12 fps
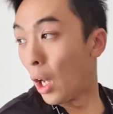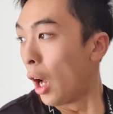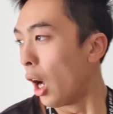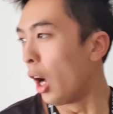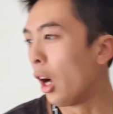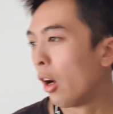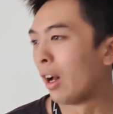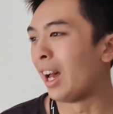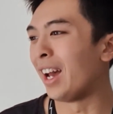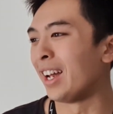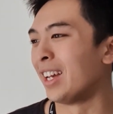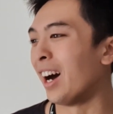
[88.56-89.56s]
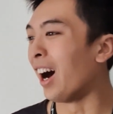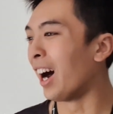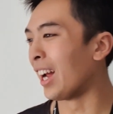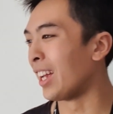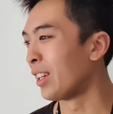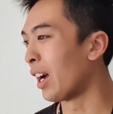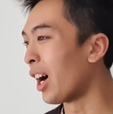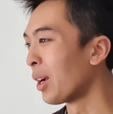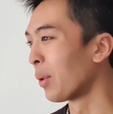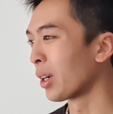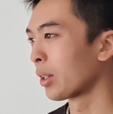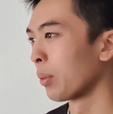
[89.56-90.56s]
Oh, hey, hi, hi,
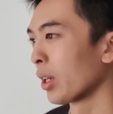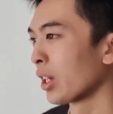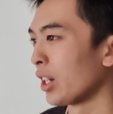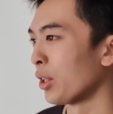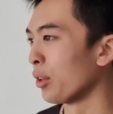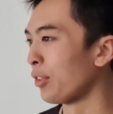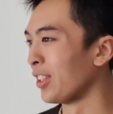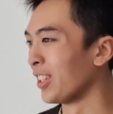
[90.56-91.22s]
what, what can I do for